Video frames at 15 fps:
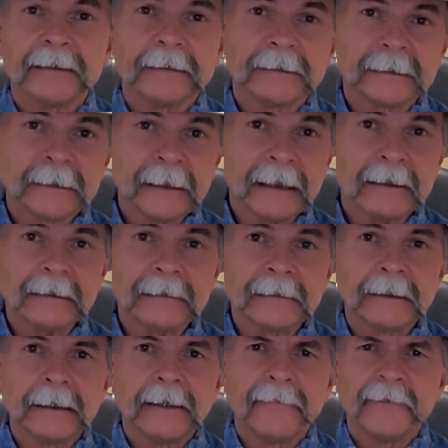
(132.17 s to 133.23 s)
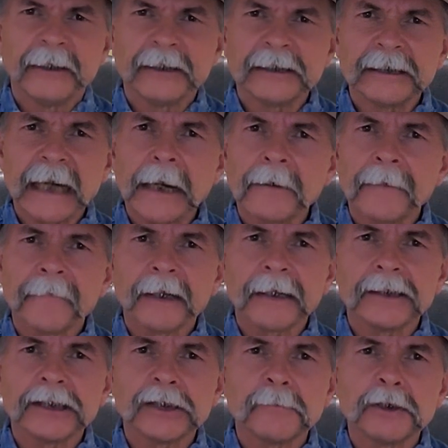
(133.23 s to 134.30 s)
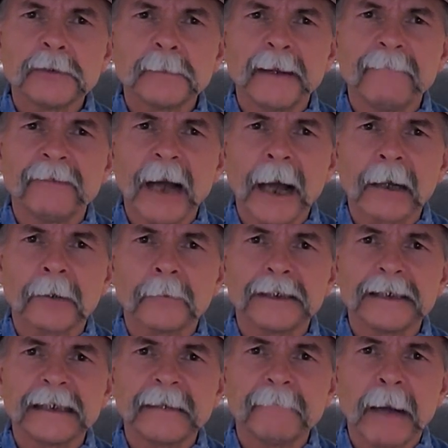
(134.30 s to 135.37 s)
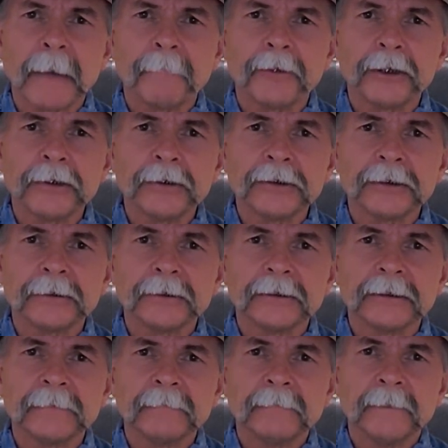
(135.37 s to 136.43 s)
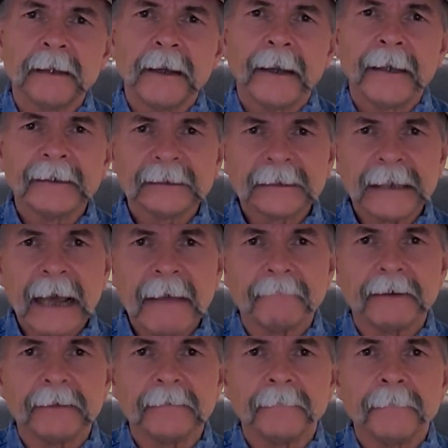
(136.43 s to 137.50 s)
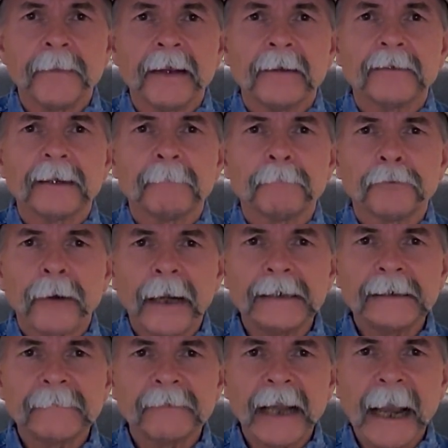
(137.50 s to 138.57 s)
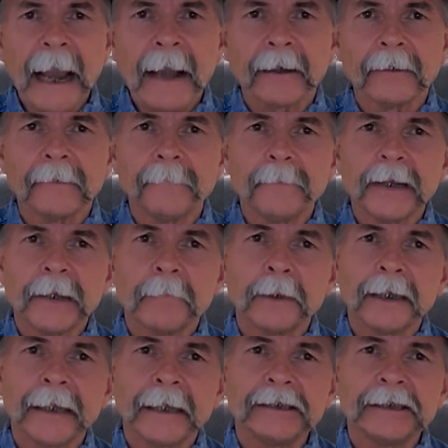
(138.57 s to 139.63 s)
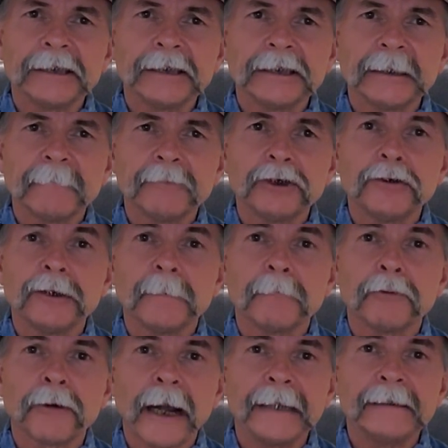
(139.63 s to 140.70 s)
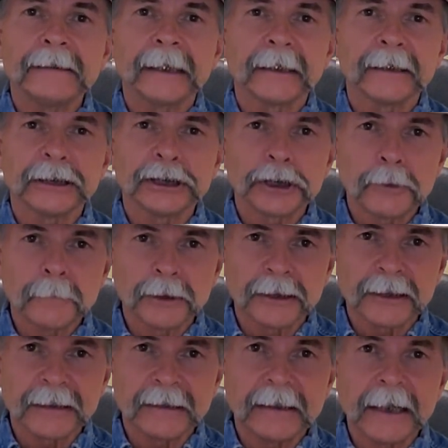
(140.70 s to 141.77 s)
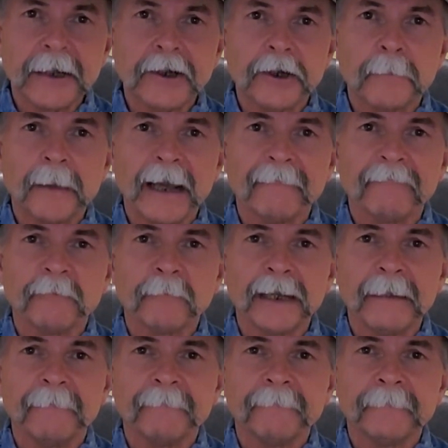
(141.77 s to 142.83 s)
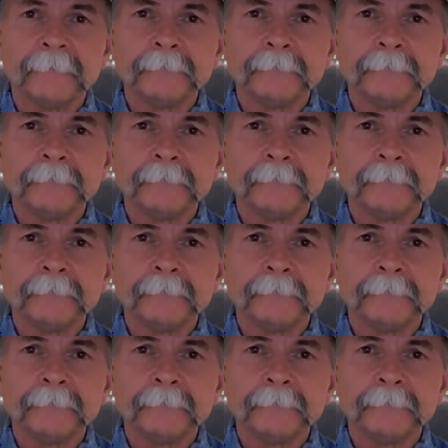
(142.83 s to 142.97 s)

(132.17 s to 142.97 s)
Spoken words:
6, the share of the consumer's beef dollar received by producers, and 7, the price of cattle in relationship to the price that consumers continue to pay for beef.